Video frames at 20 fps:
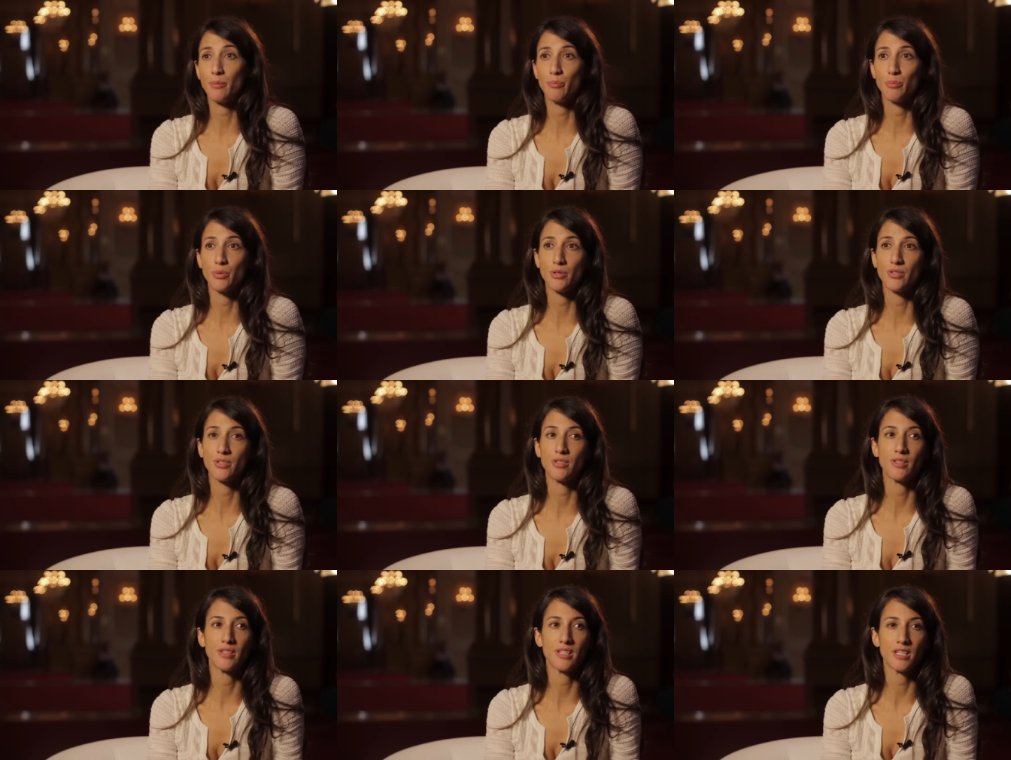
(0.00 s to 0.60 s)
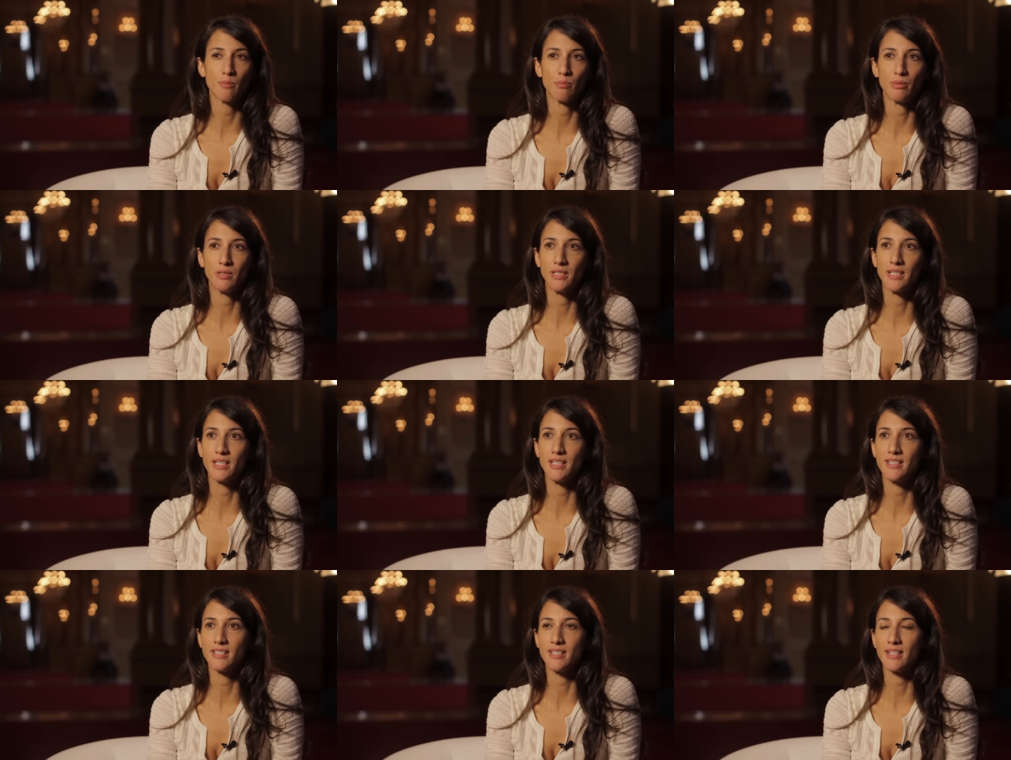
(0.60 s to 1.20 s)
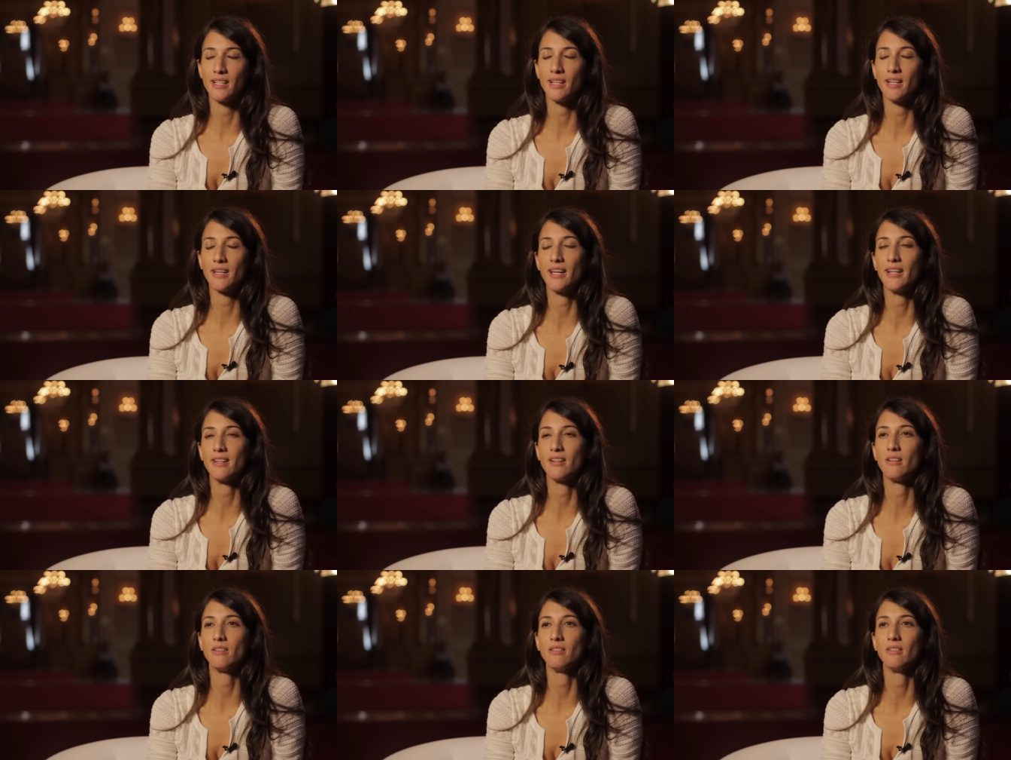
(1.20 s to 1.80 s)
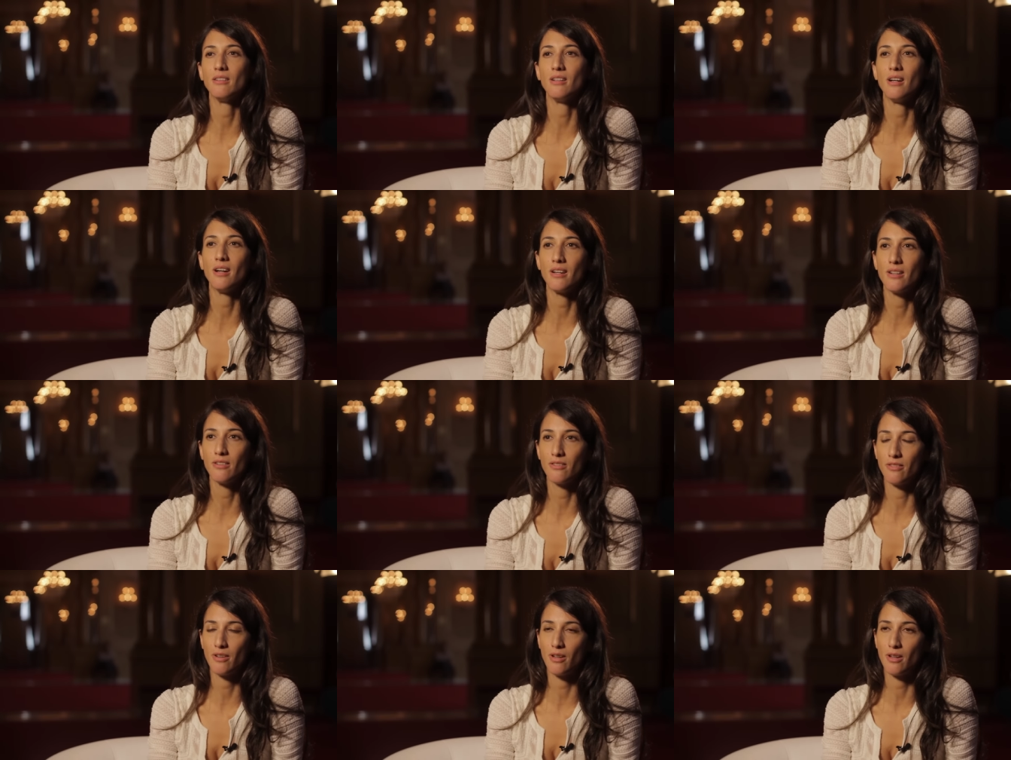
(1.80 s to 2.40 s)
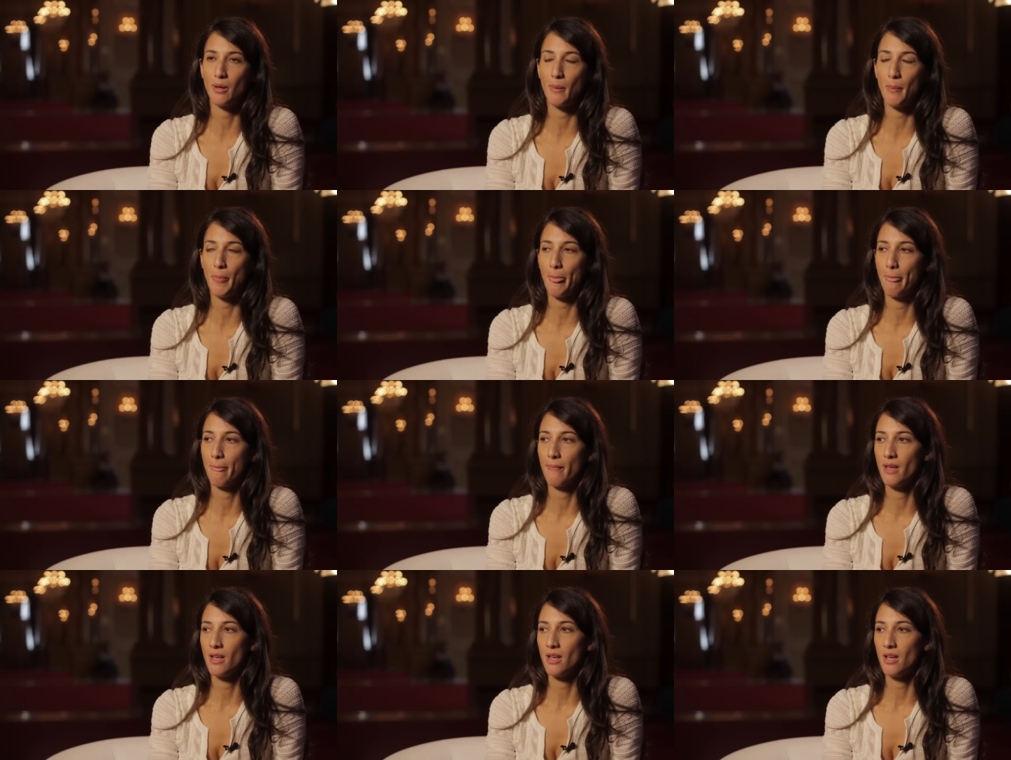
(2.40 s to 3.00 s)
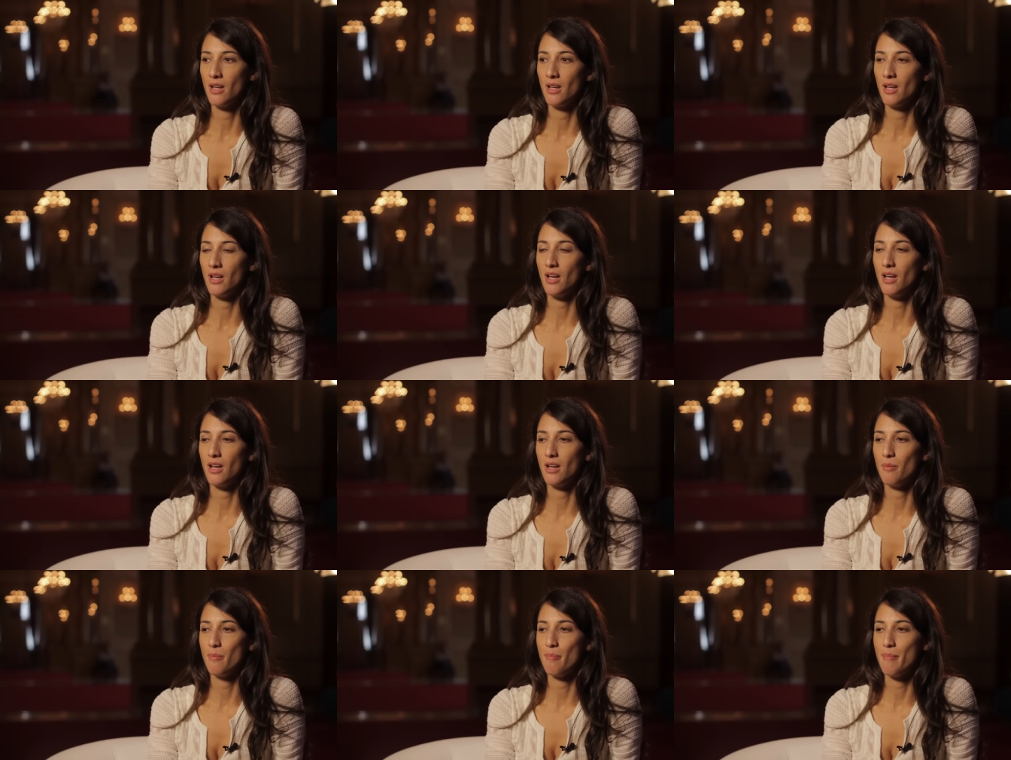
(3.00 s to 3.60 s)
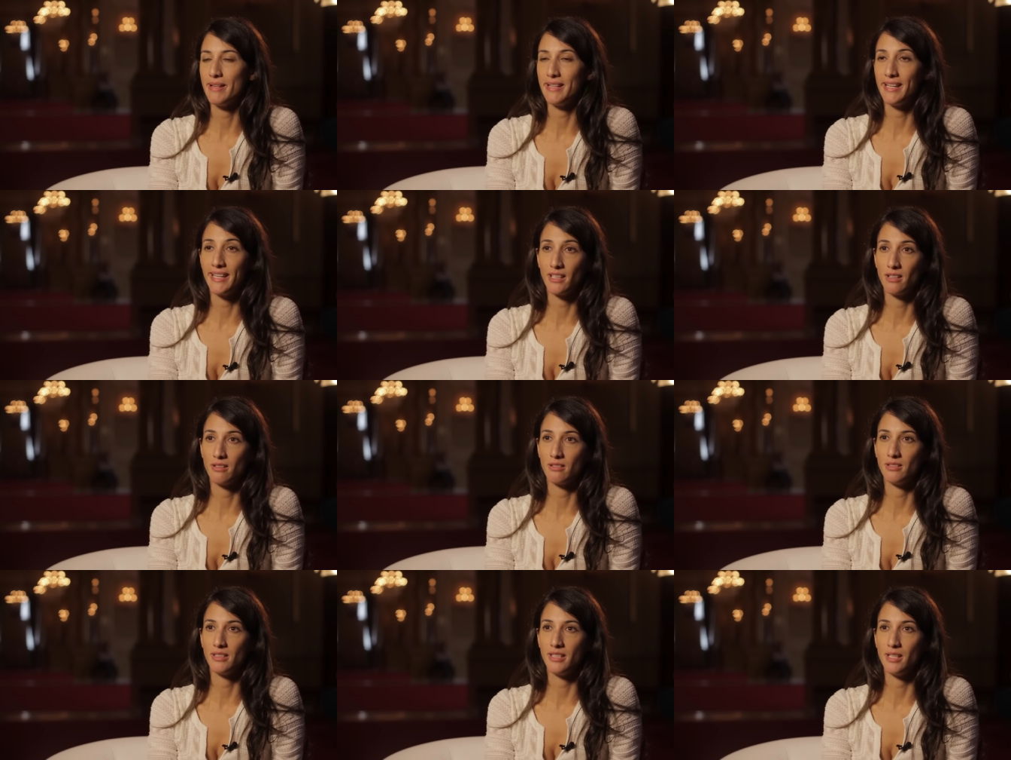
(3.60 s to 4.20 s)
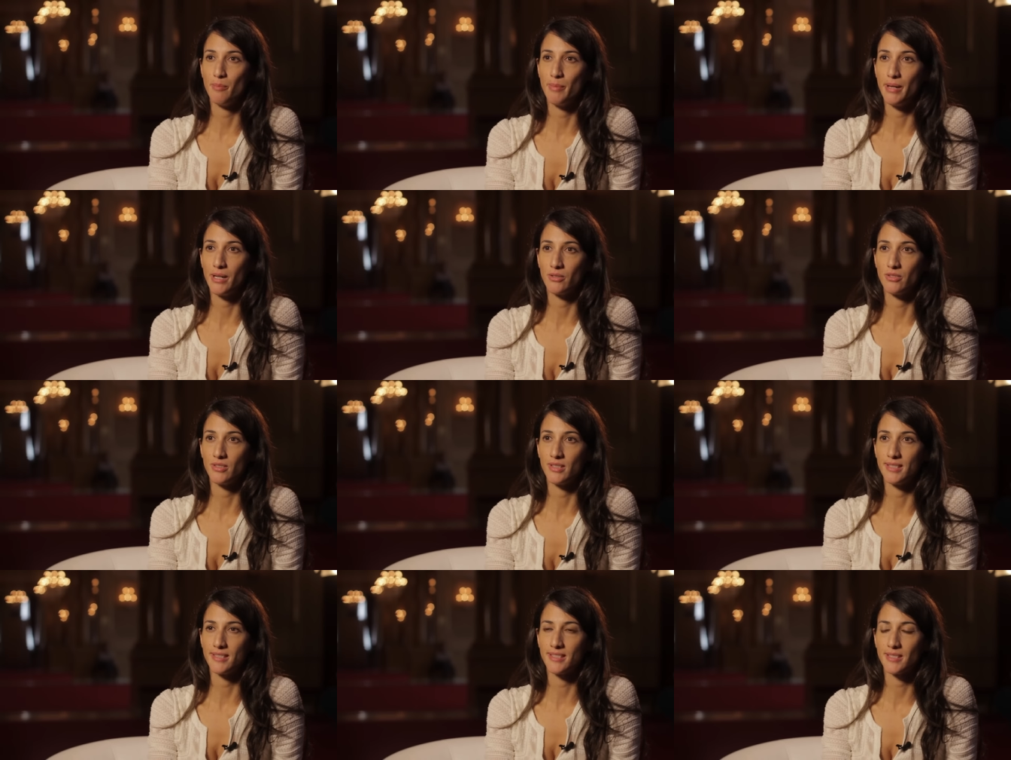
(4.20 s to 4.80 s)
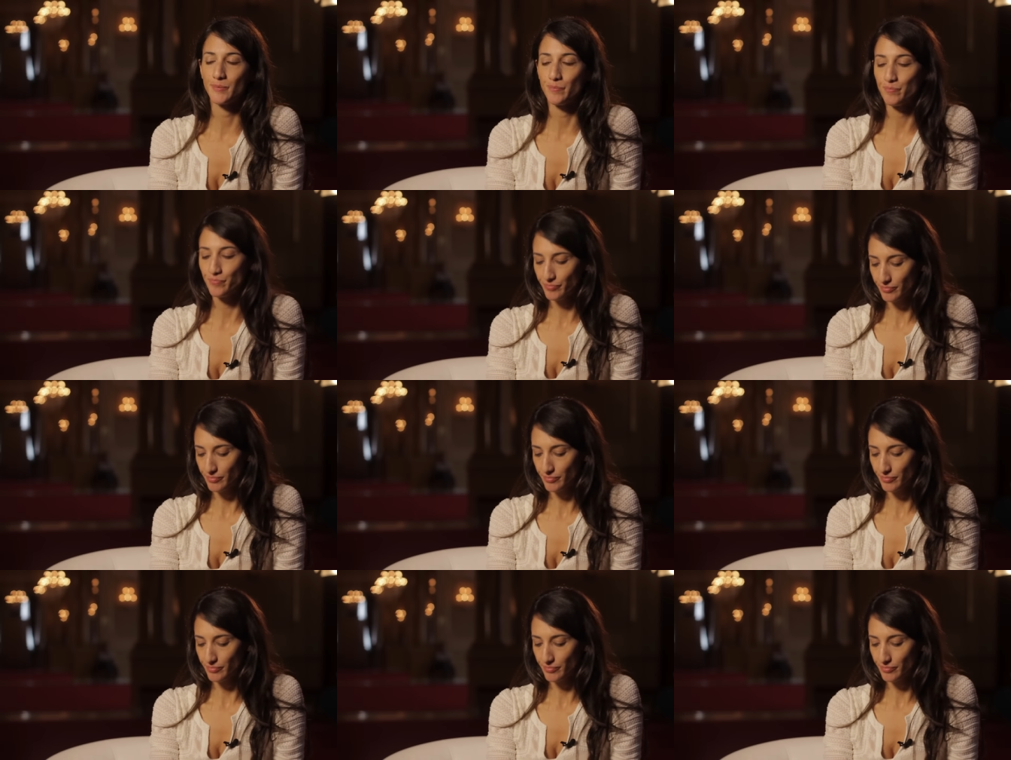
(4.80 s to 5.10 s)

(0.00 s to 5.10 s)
that person, this place, and I had a lot of um, uh, melancholy about it.